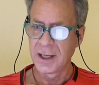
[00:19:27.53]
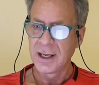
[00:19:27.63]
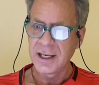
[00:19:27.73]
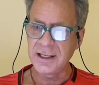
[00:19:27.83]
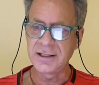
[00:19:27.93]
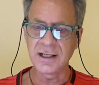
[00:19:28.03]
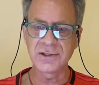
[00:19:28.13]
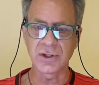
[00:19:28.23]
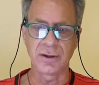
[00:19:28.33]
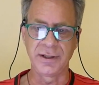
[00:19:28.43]
He
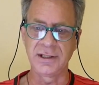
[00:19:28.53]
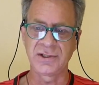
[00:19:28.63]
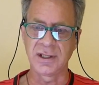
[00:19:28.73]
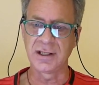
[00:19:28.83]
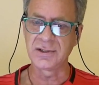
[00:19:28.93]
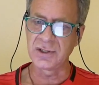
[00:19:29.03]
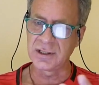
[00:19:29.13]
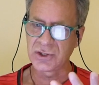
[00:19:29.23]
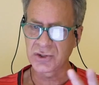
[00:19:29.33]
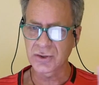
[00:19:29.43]
does all these things in
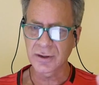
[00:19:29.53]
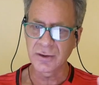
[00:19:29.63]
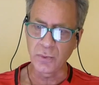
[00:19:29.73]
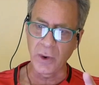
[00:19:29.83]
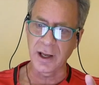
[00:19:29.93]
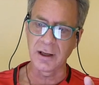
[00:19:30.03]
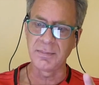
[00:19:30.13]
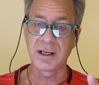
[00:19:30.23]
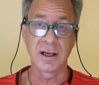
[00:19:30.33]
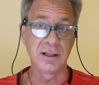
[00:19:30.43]
a certain way
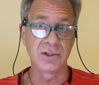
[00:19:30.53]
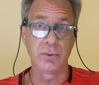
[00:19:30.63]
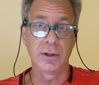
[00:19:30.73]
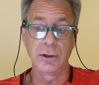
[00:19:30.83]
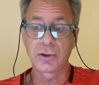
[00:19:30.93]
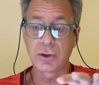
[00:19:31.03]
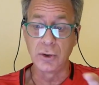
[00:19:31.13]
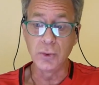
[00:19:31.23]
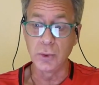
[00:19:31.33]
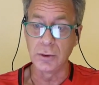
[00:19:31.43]
because it would look
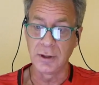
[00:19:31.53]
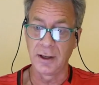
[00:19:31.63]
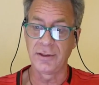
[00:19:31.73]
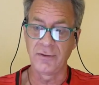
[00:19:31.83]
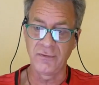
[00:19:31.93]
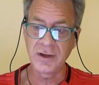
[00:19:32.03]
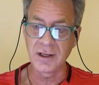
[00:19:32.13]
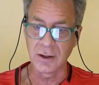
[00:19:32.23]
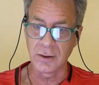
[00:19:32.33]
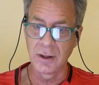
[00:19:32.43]
cool on the
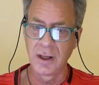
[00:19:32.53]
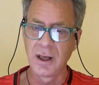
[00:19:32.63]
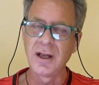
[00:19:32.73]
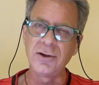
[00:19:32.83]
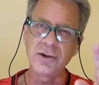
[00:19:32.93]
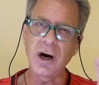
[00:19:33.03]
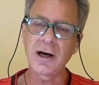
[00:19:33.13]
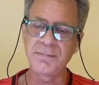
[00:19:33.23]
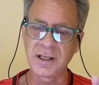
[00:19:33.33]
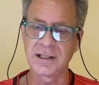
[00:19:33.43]
video,
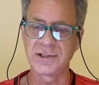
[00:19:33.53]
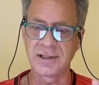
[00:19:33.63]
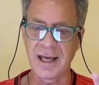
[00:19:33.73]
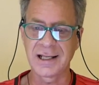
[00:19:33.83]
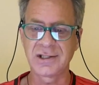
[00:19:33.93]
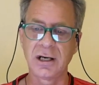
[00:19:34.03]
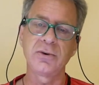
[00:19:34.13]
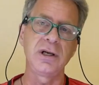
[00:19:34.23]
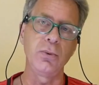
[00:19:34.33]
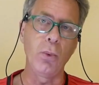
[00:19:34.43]
not because that's how
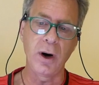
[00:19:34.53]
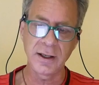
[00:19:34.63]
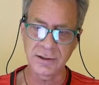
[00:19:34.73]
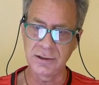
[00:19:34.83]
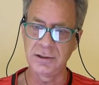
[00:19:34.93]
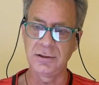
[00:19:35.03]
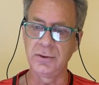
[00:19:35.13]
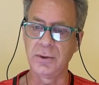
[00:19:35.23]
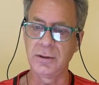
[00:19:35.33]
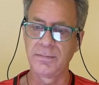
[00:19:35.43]
he wanted to
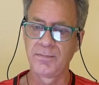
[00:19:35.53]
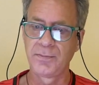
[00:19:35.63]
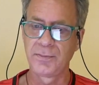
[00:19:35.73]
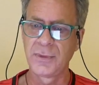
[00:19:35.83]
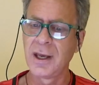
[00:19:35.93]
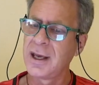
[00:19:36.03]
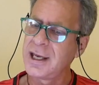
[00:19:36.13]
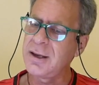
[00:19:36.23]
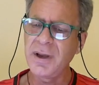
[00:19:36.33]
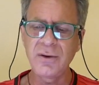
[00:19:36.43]
do it.
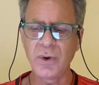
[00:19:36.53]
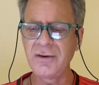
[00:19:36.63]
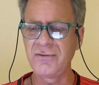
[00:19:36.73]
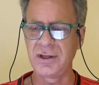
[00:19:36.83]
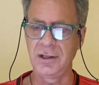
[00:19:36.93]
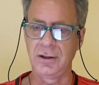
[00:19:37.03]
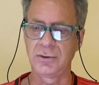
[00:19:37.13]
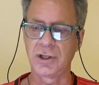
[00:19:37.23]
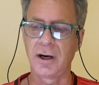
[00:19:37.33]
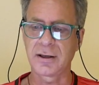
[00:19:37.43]
He made one video
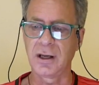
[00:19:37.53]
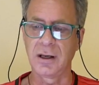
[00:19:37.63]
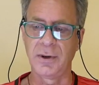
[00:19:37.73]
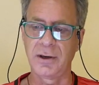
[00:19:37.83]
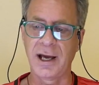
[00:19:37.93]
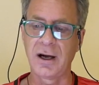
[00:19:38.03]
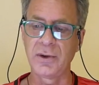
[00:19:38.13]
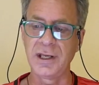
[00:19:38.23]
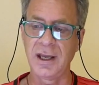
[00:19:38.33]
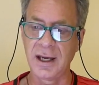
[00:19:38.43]
talking about how
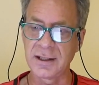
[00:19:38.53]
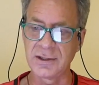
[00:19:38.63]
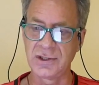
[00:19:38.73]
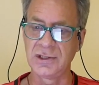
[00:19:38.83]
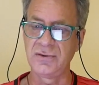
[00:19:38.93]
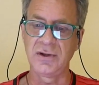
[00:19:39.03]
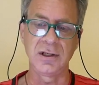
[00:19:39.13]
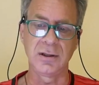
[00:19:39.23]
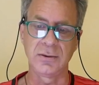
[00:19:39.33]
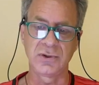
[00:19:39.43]
he edits his
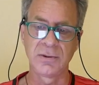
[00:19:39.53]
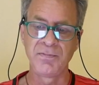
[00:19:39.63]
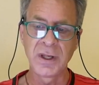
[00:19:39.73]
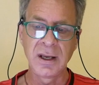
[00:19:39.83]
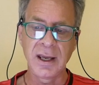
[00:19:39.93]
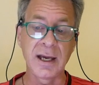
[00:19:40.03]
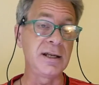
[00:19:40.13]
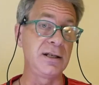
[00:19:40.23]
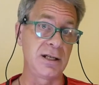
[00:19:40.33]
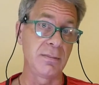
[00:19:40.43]
videos, and
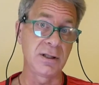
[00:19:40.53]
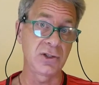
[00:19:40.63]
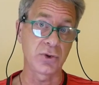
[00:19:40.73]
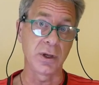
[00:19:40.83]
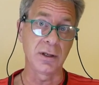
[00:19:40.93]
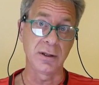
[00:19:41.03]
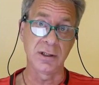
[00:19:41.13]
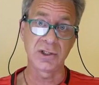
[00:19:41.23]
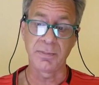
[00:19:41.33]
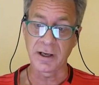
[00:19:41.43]
he demonstrated
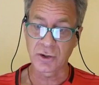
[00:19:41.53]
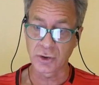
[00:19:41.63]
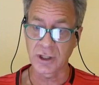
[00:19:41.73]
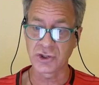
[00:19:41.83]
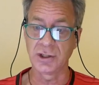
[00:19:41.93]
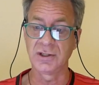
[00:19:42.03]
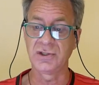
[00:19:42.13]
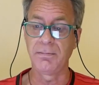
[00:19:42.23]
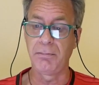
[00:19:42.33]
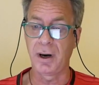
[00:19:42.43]
this by crushing
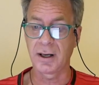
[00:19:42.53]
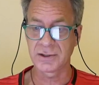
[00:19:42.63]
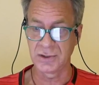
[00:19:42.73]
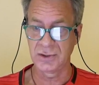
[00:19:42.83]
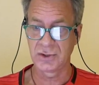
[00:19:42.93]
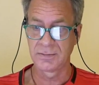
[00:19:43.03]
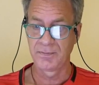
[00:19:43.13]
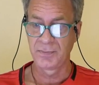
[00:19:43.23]
some boxes.